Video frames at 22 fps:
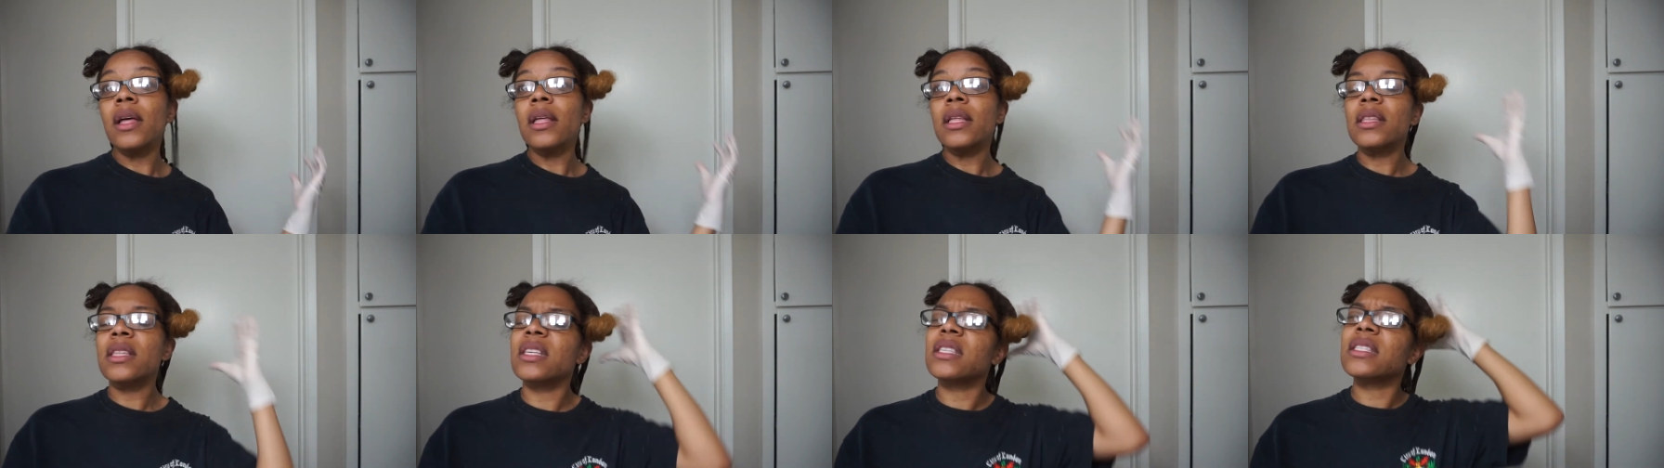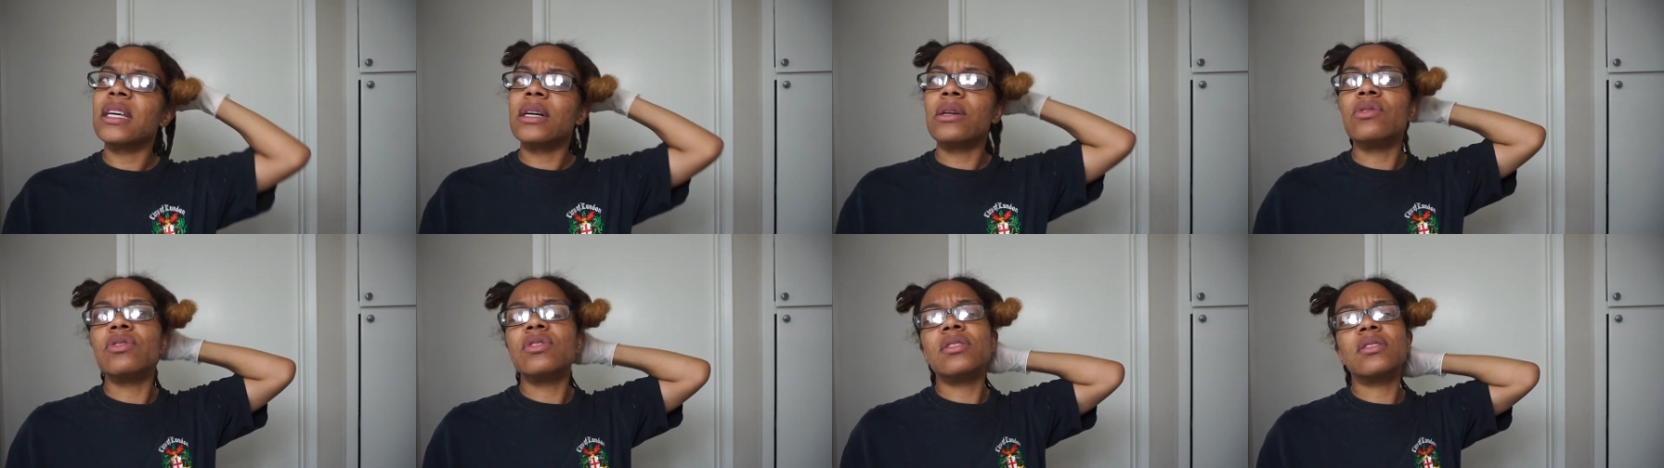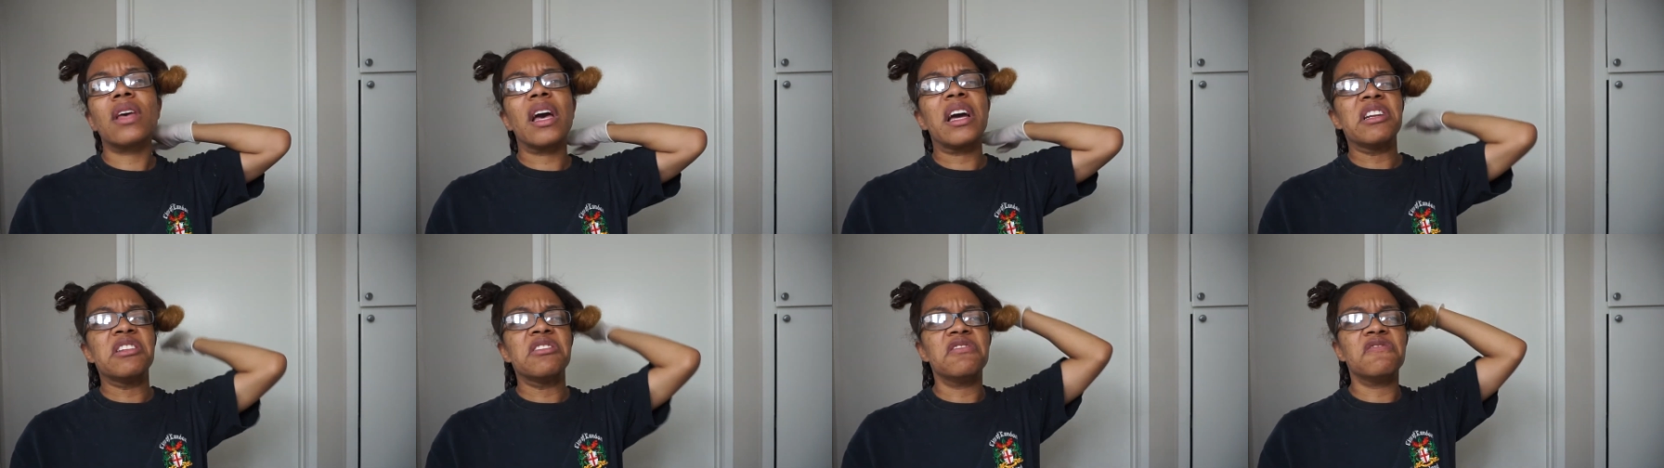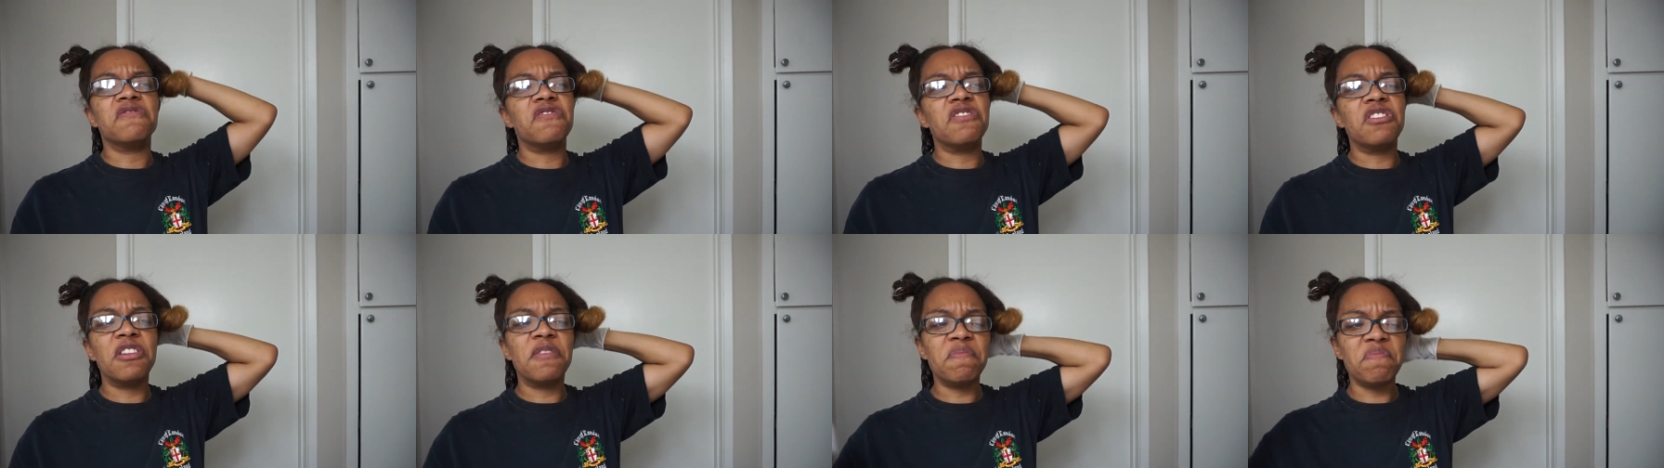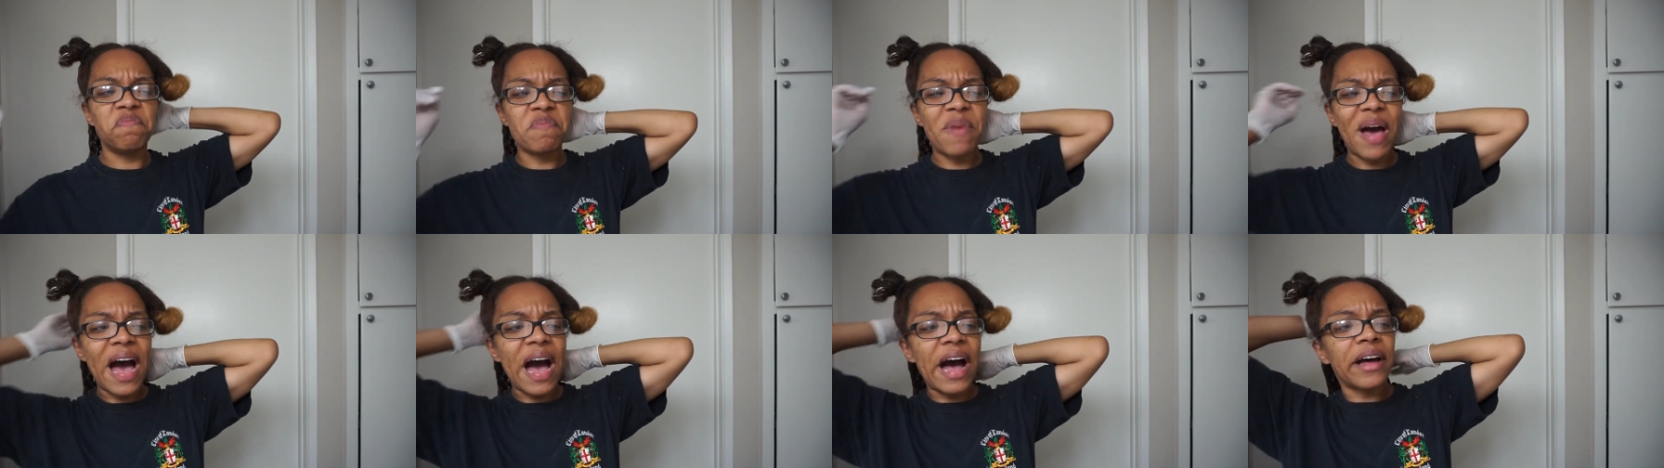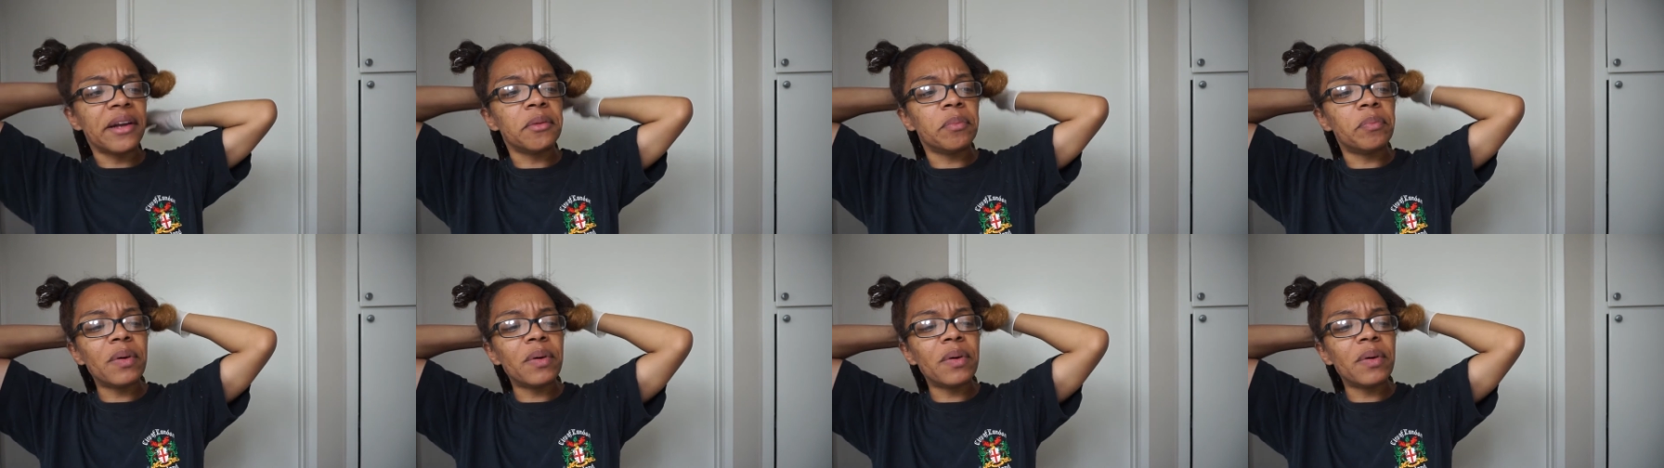this sounds kind of bad,